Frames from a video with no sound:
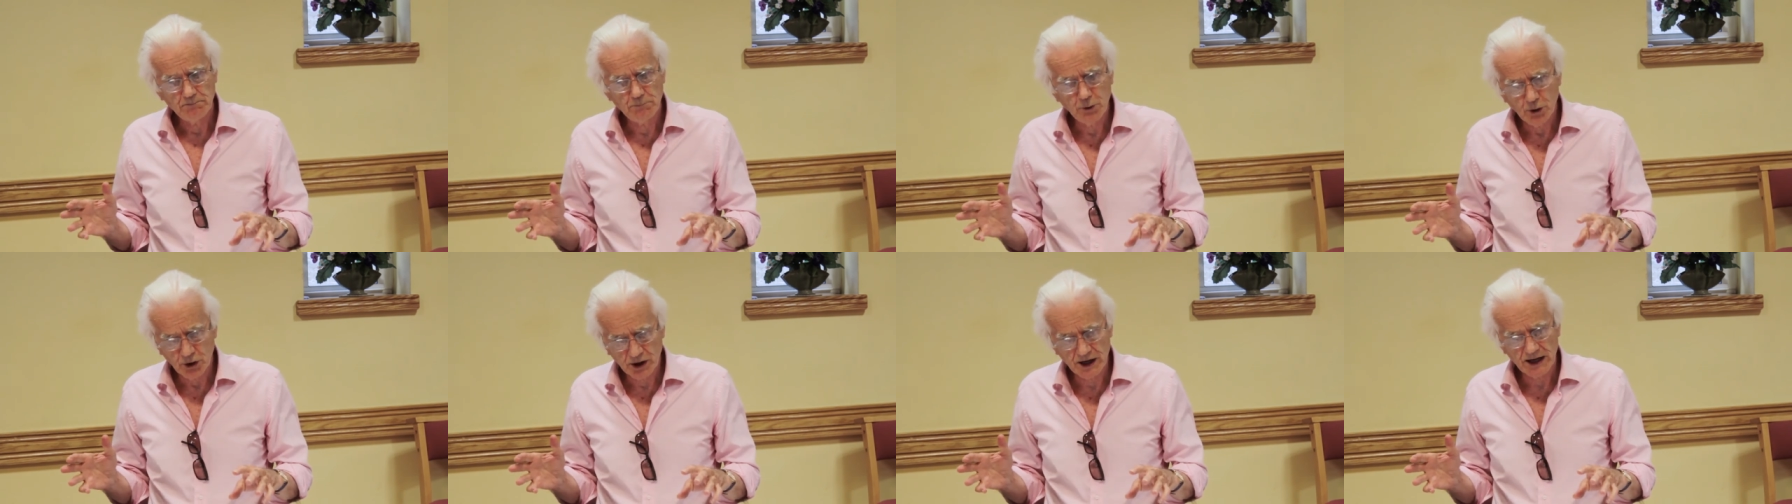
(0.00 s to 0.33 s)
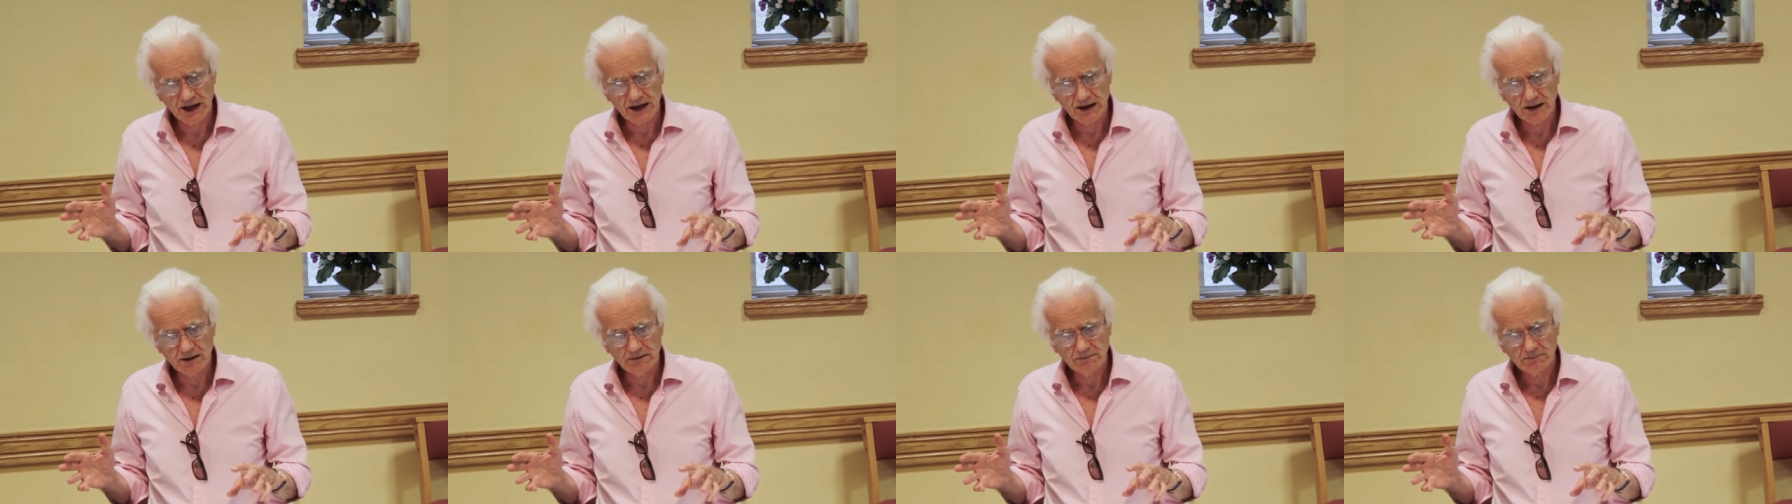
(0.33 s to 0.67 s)

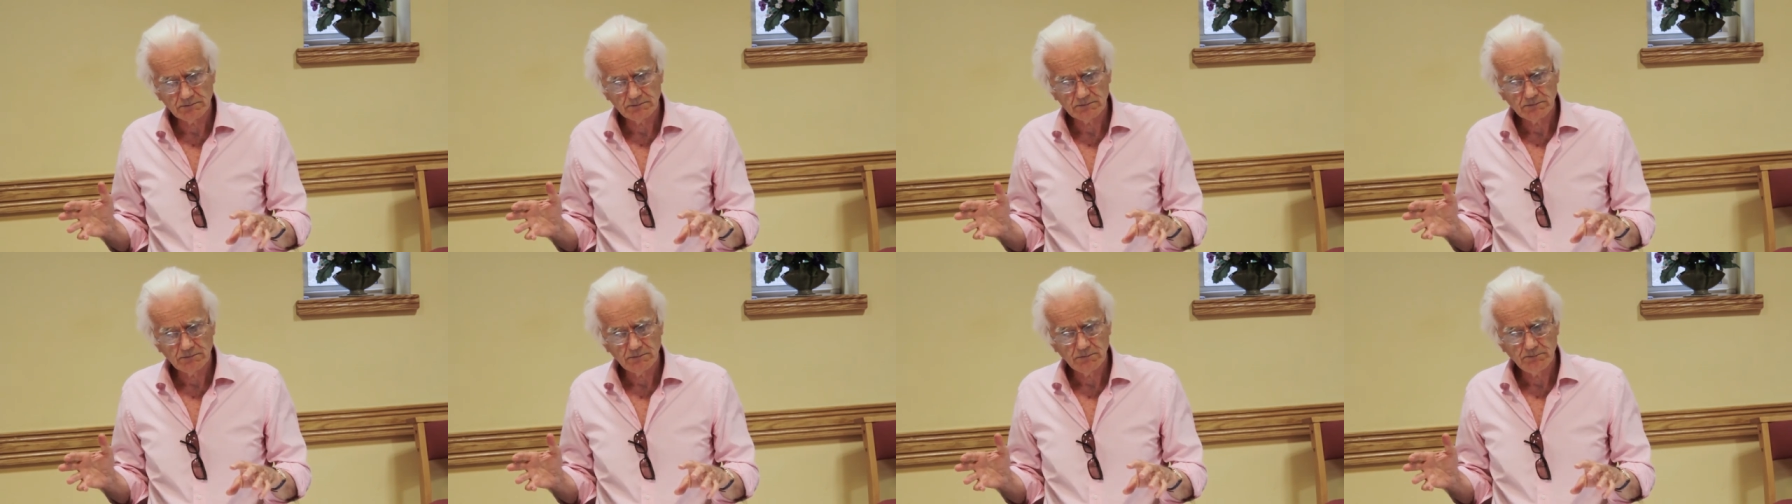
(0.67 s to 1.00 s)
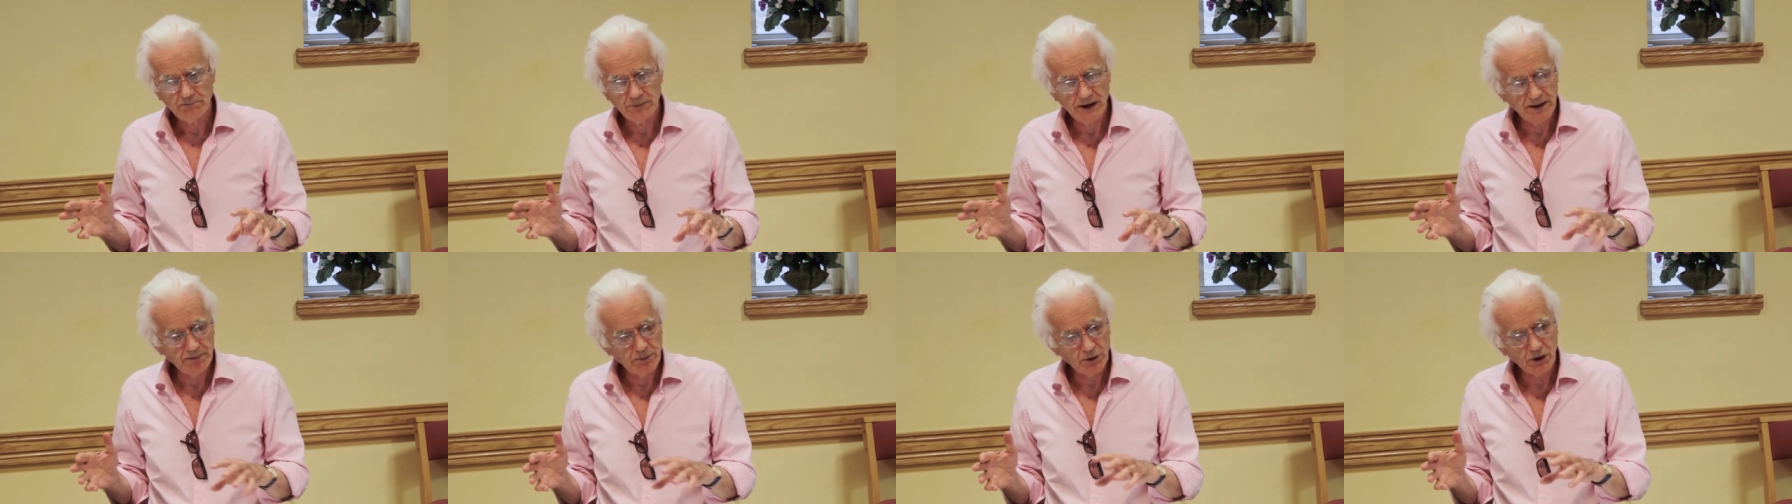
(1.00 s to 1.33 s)
booking
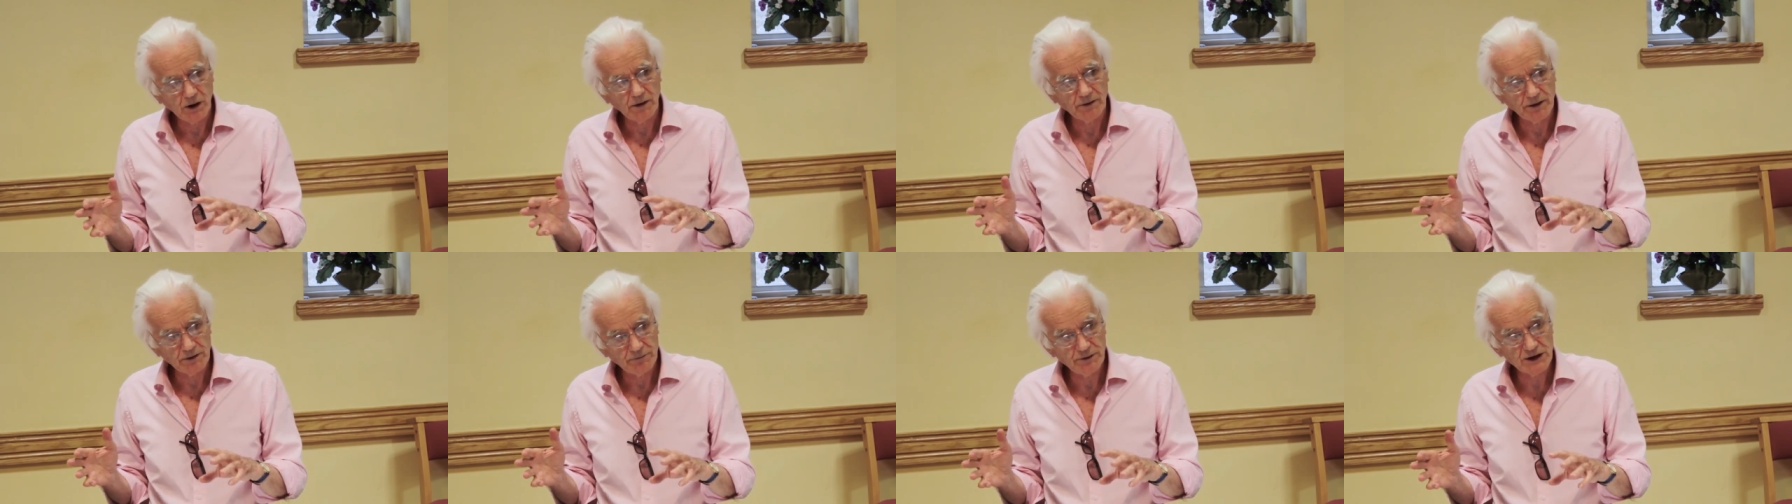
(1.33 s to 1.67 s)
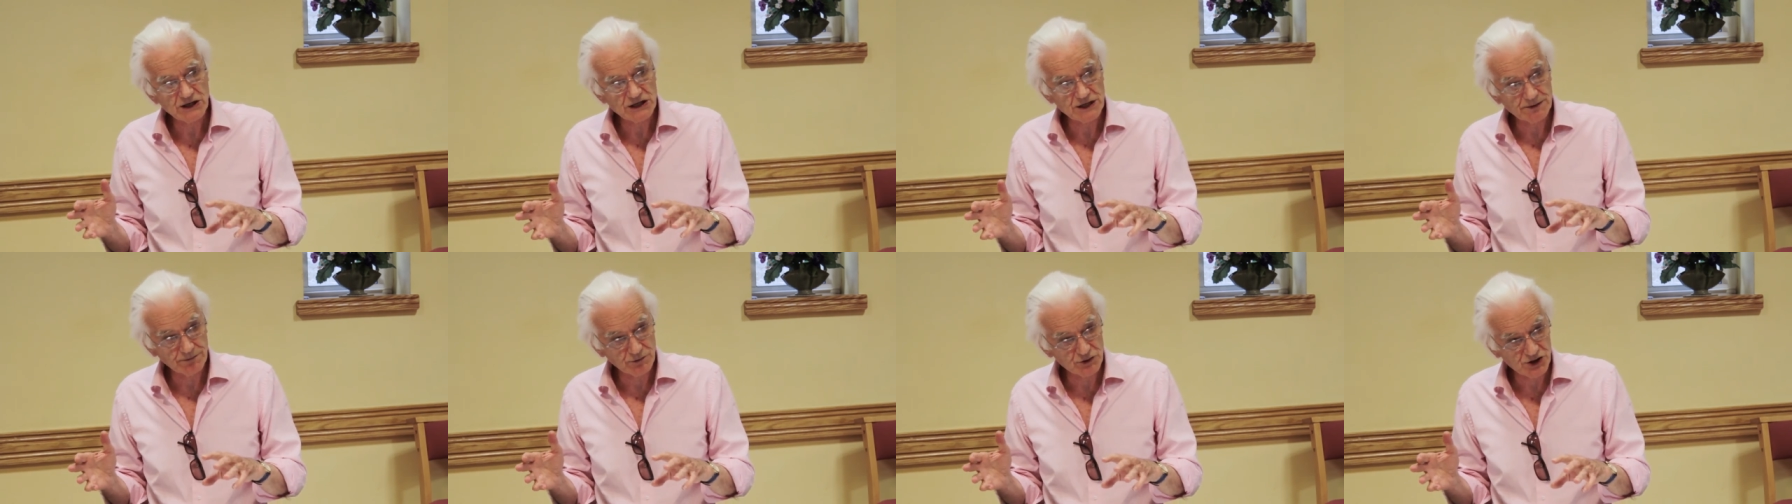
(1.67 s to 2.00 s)
people on the
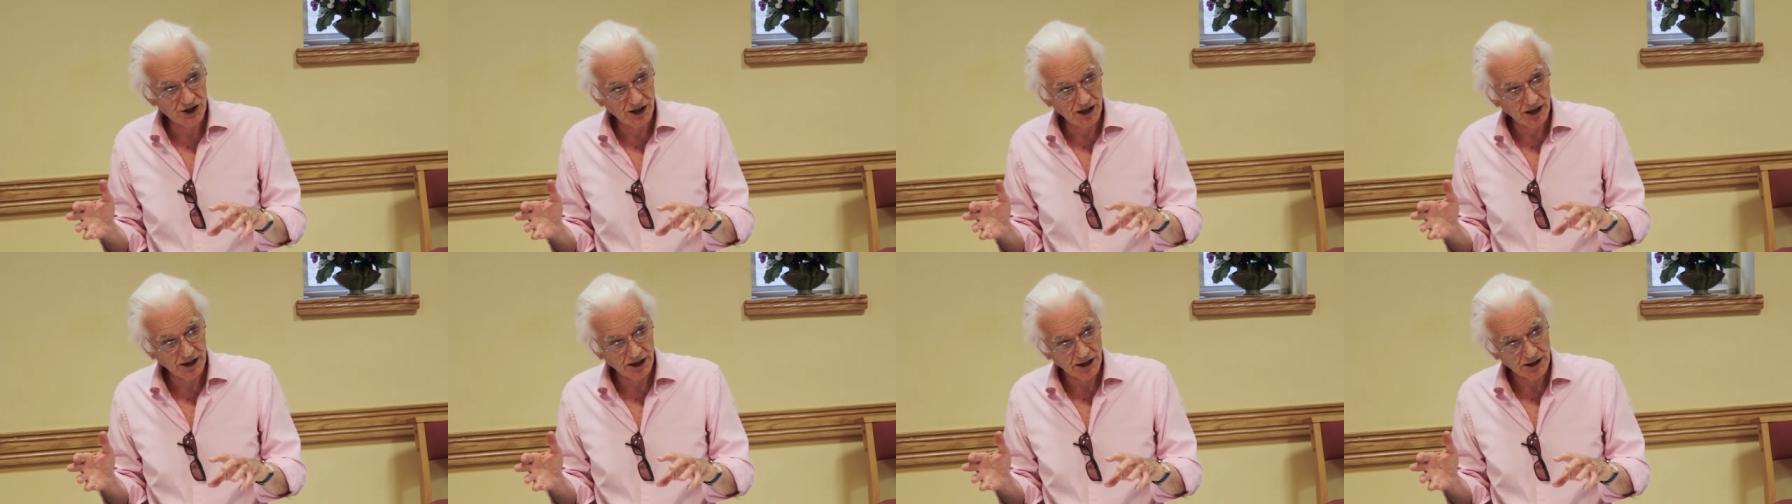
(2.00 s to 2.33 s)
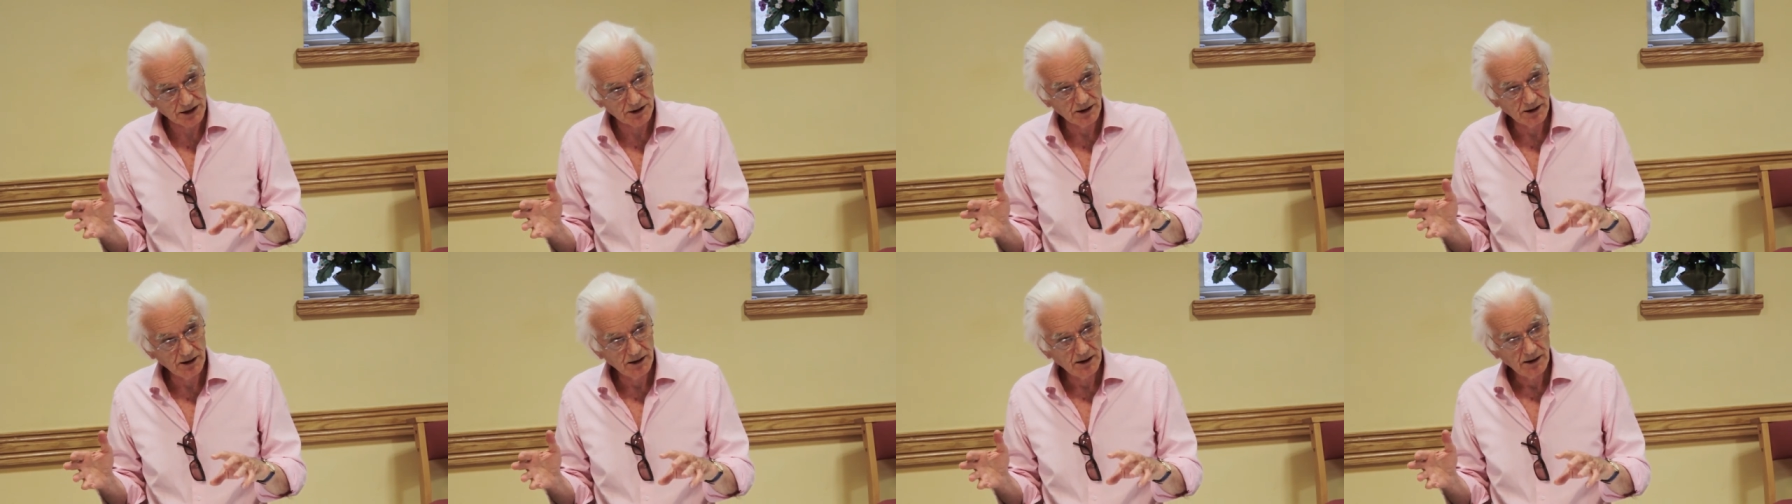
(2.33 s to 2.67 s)
festival
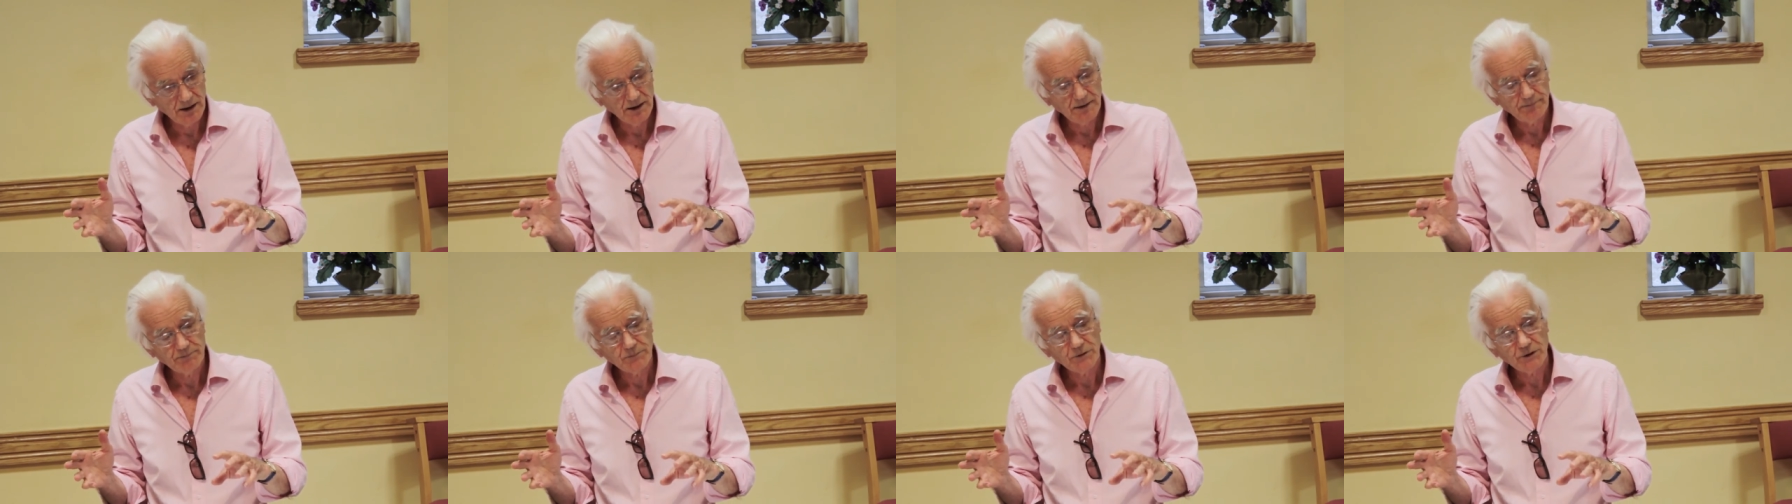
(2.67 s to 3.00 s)
circuit. You